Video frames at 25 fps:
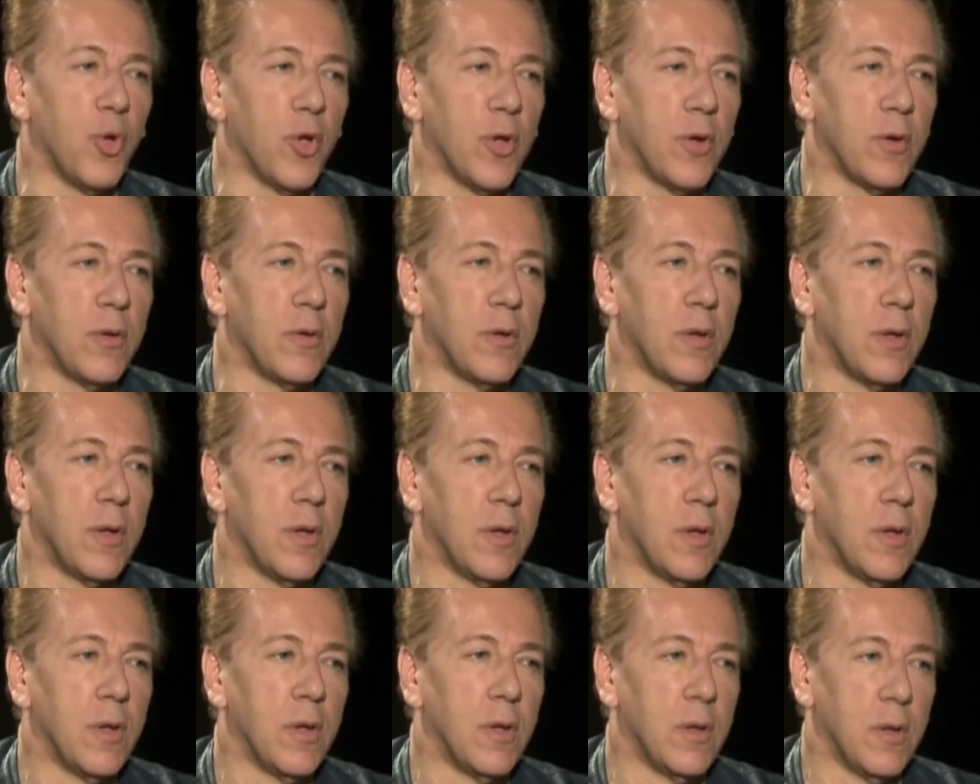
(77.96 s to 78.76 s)
in,
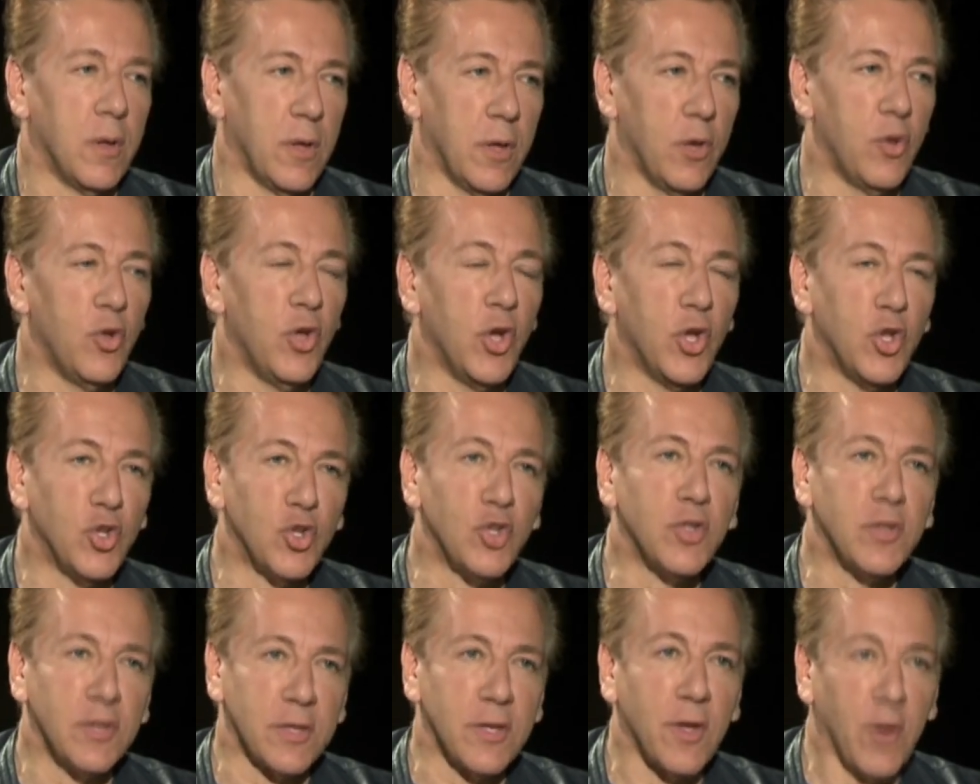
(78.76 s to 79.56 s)
you know, you can
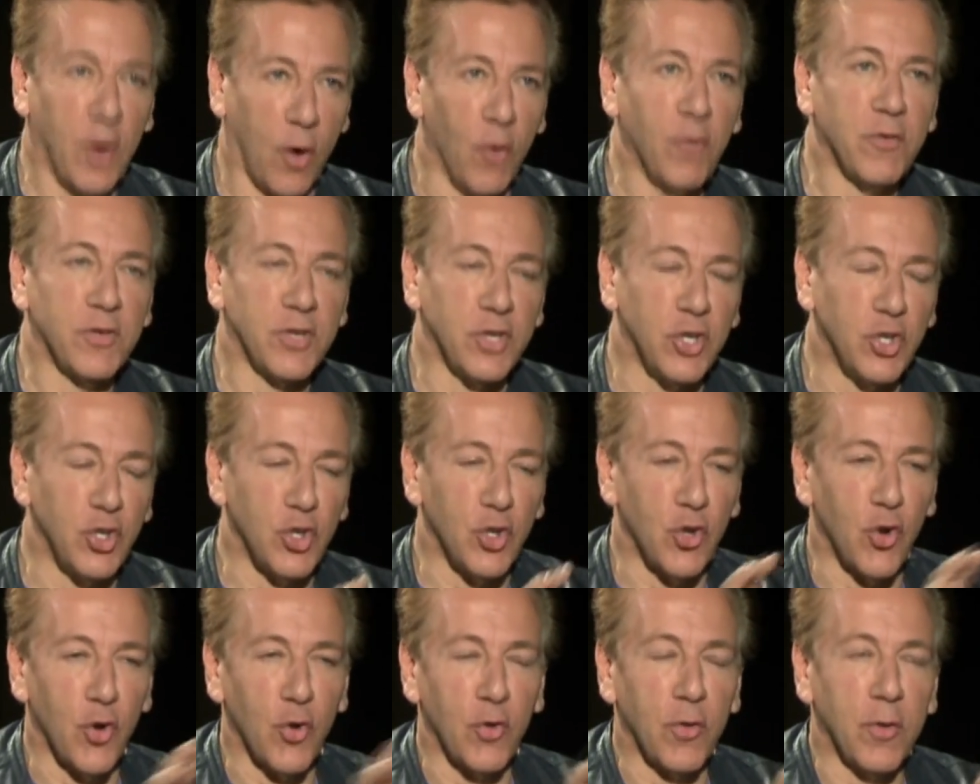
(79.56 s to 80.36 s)
do this thing obviously as
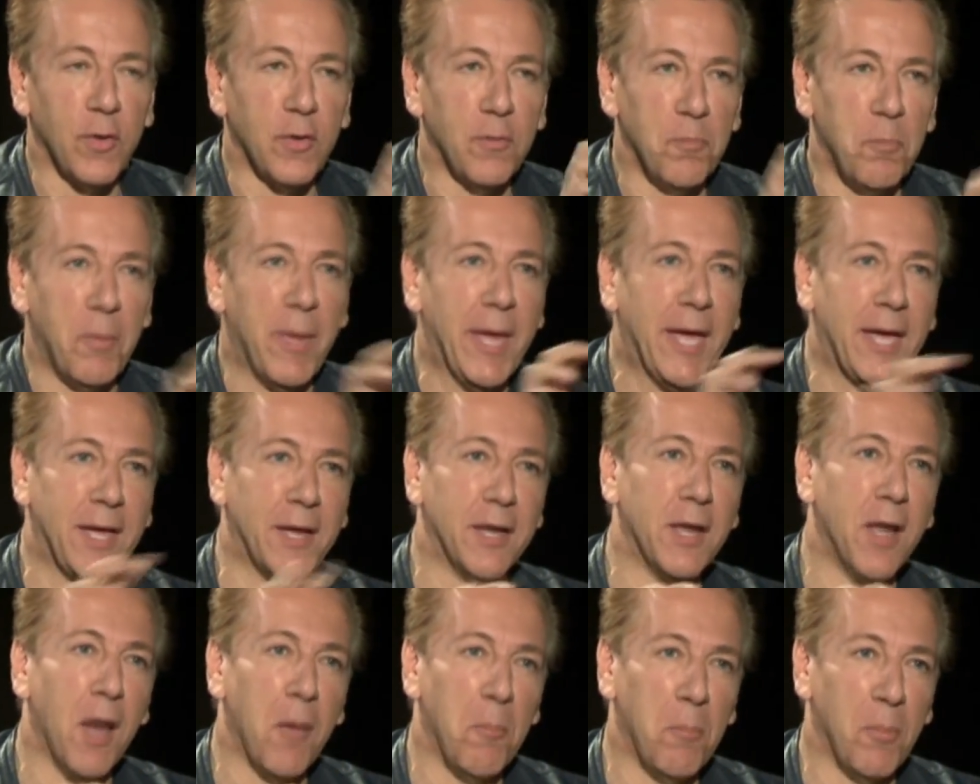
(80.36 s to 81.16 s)
you know the
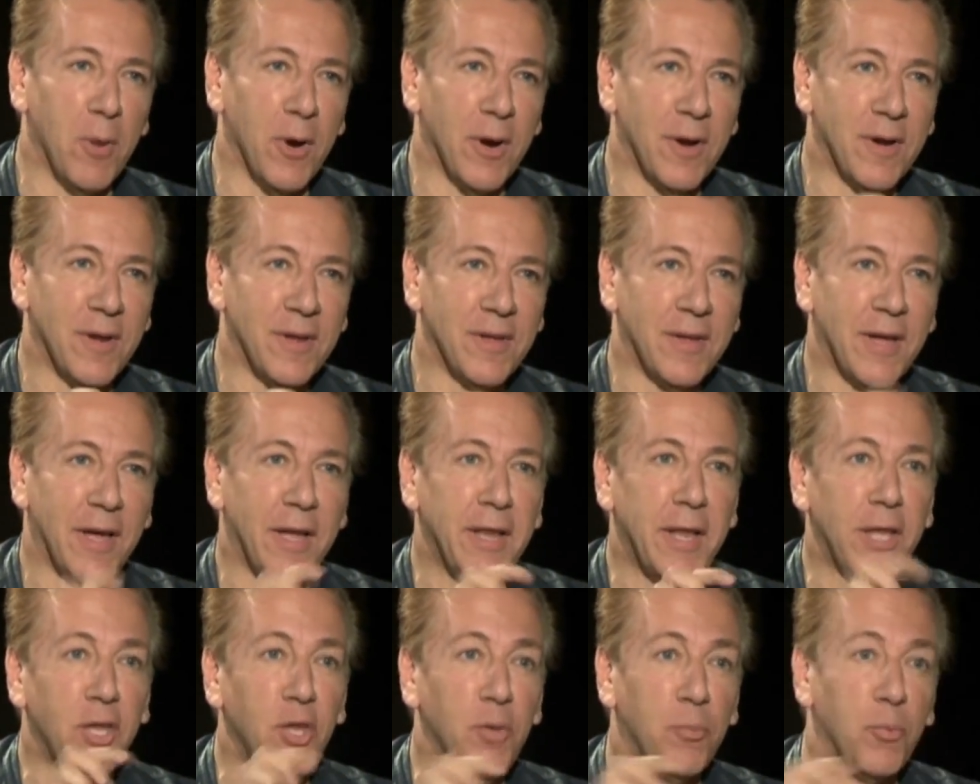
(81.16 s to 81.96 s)
bacon number,
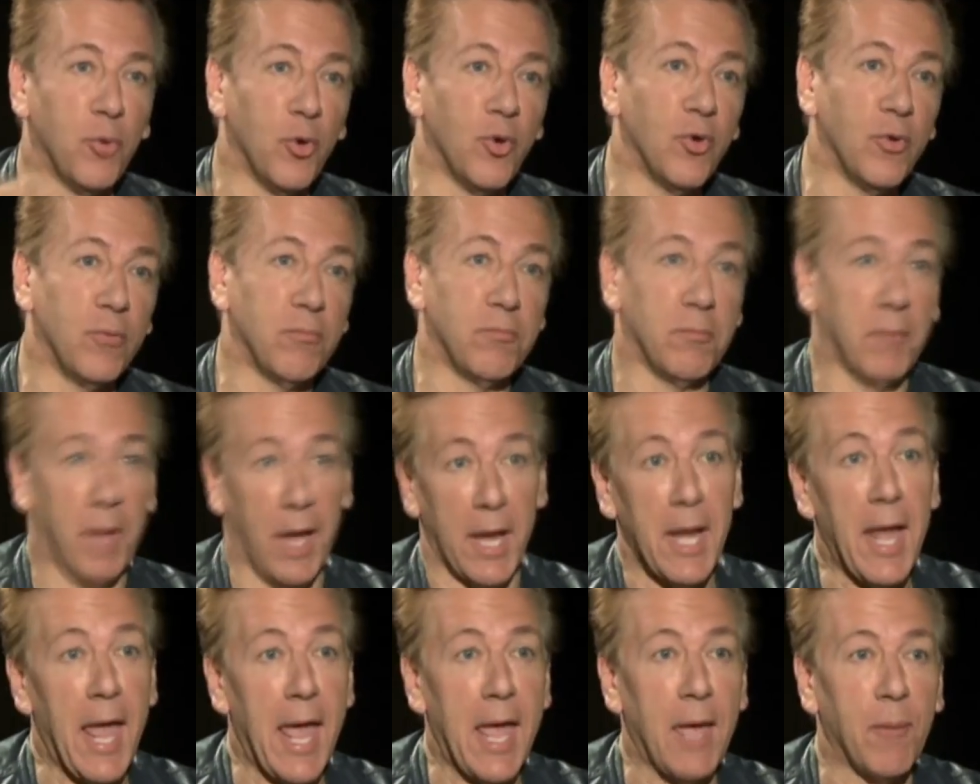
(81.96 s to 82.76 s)
and then you put
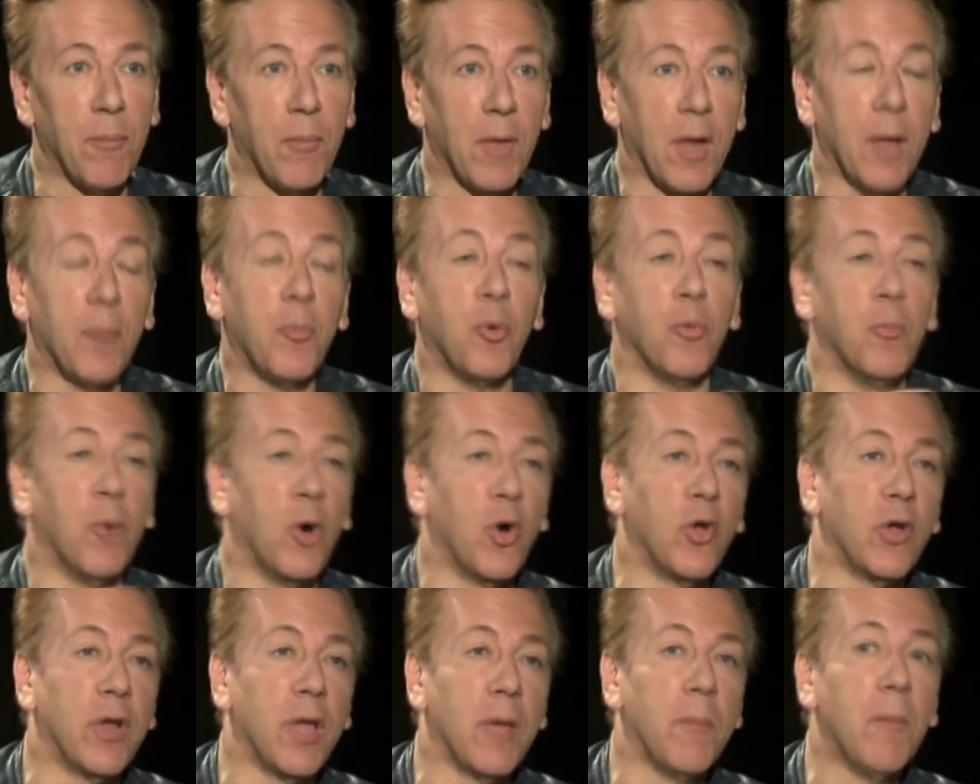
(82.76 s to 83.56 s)
a name. I put right.
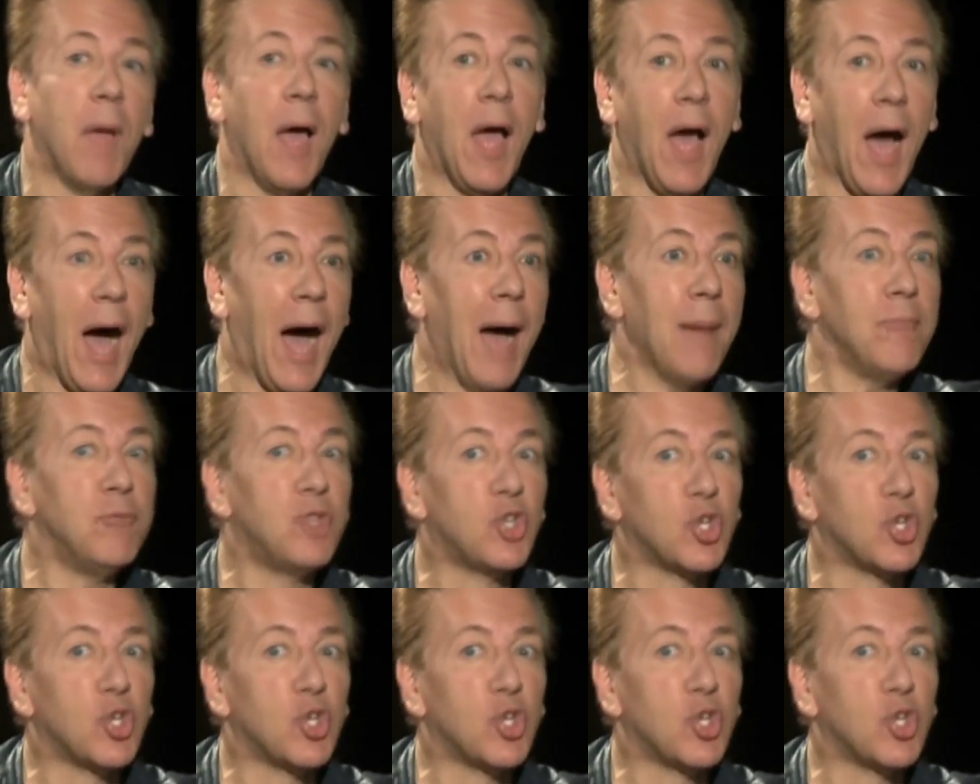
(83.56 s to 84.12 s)
my name. I'm